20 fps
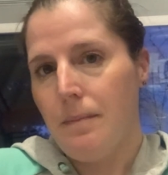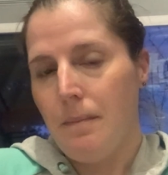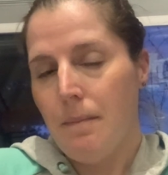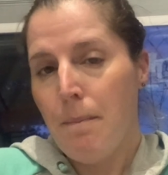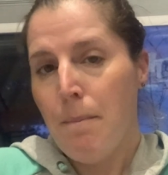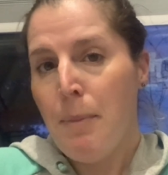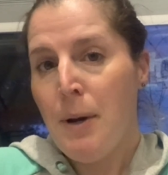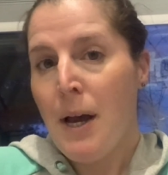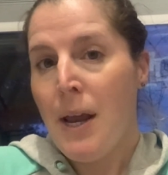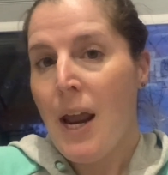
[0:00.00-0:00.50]

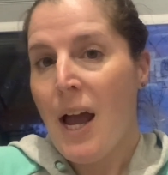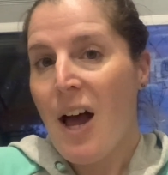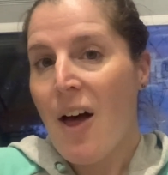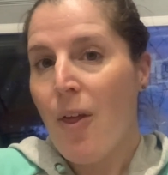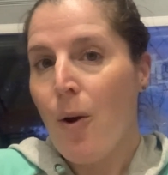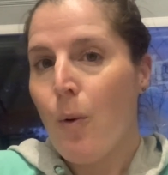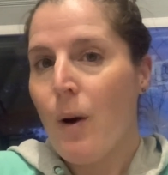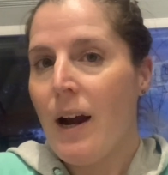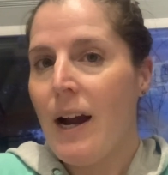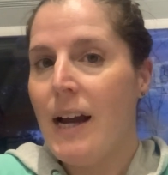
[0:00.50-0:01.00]
But
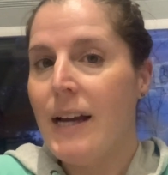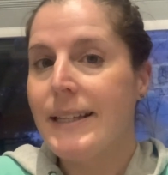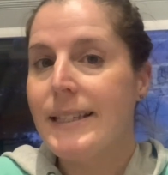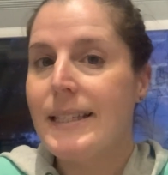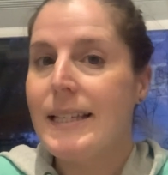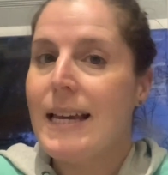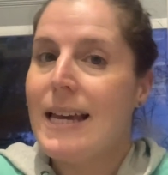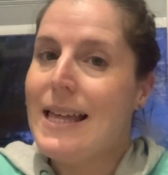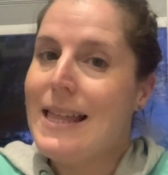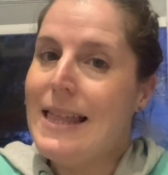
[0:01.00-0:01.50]

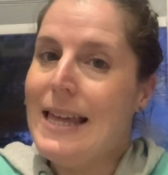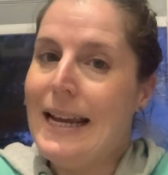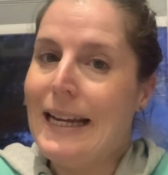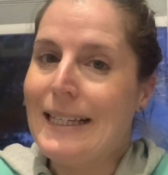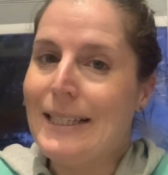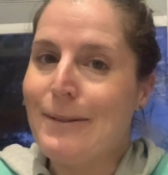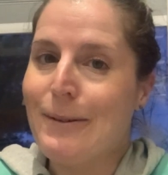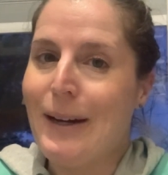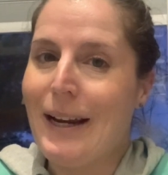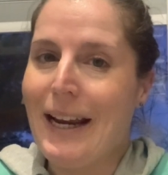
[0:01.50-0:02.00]
otherwise,
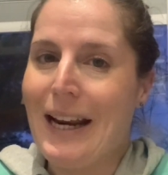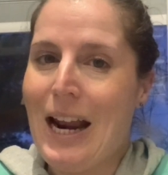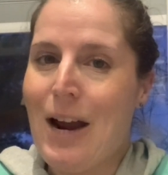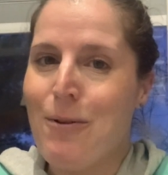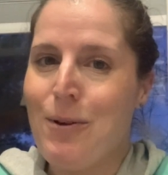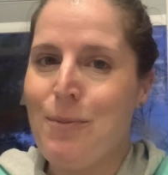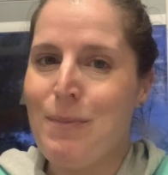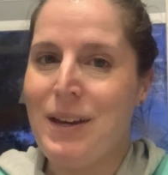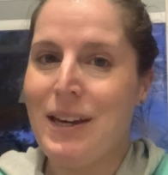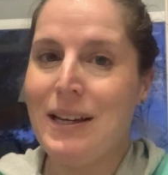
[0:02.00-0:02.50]
thanks for hanging out
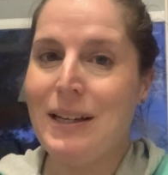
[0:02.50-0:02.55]
with me.